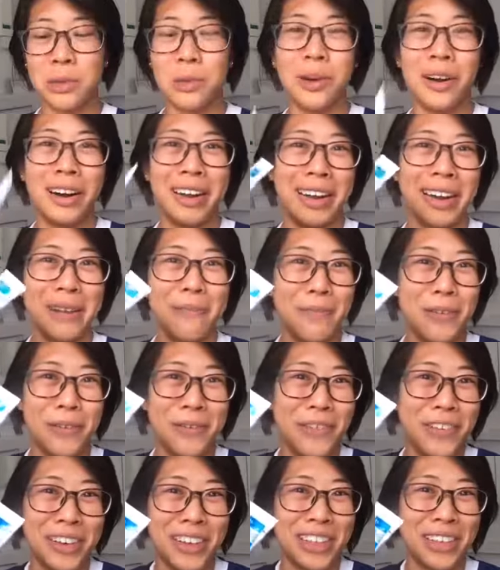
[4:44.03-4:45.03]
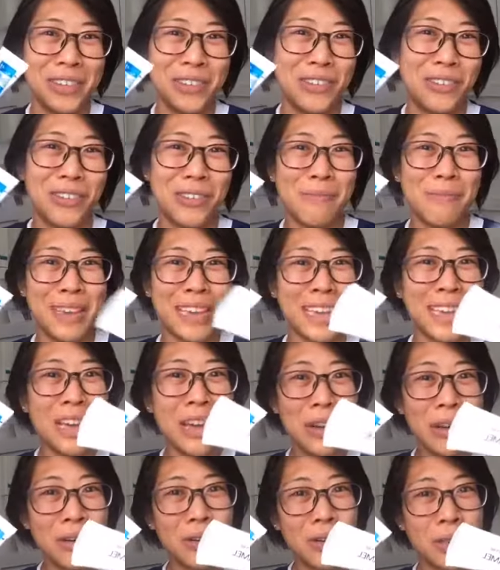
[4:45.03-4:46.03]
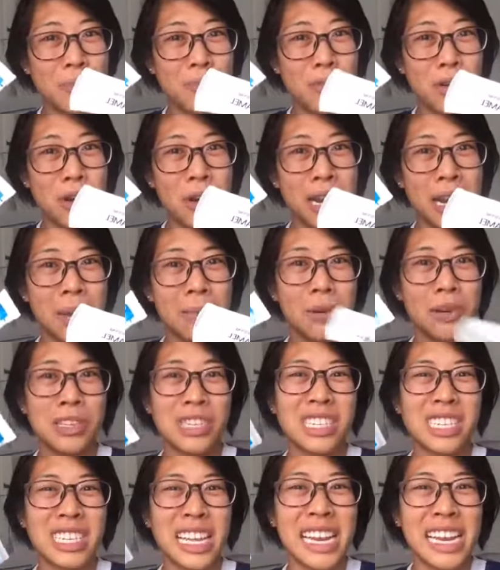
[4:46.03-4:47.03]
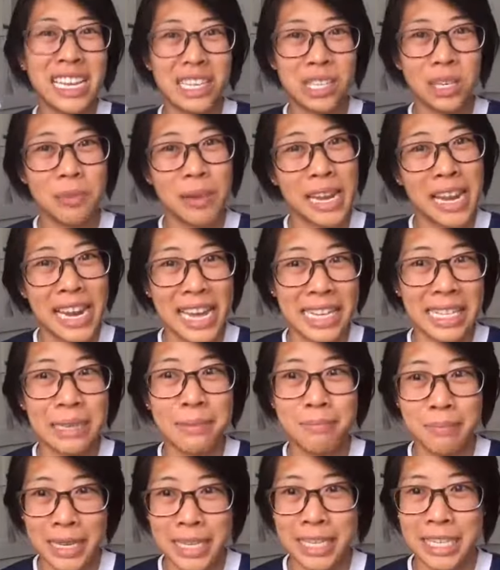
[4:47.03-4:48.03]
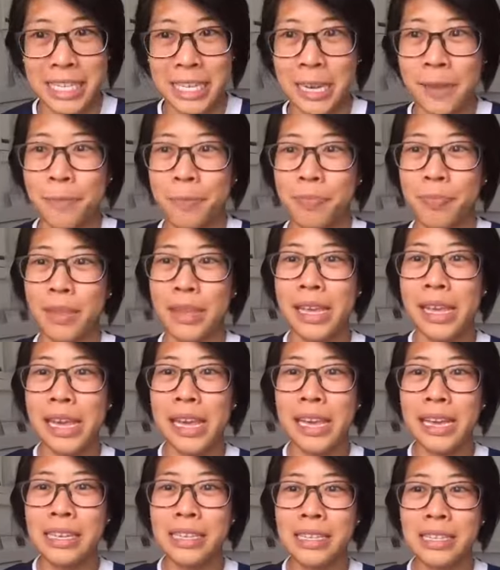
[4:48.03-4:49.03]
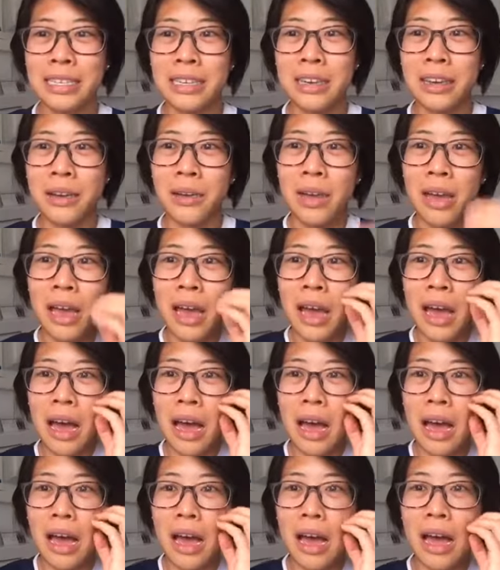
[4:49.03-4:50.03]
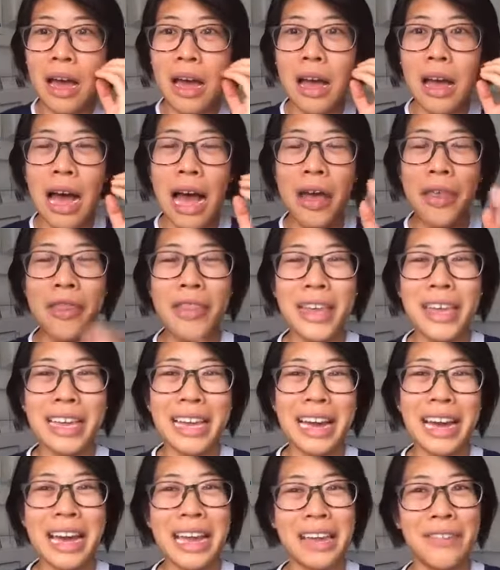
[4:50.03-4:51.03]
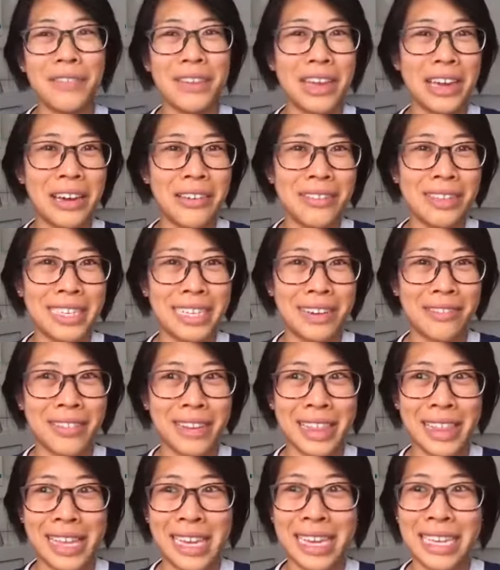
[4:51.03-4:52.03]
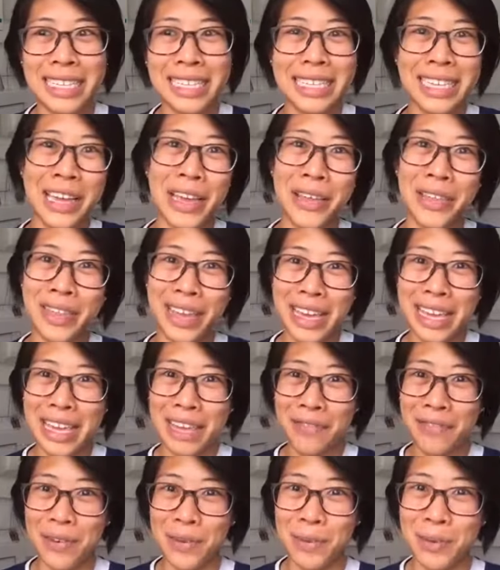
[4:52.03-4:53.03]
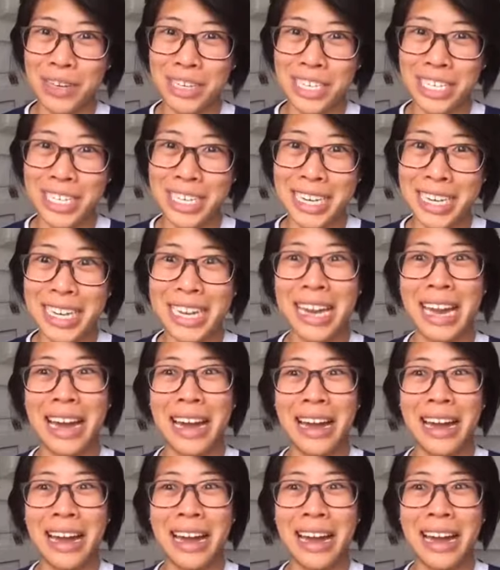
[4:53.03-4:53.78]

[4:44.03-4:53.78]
why I prefer the Oral-B or the Pro Enamel. It's just a little bit less minty. So I think I have covered everything, so thank you for watching.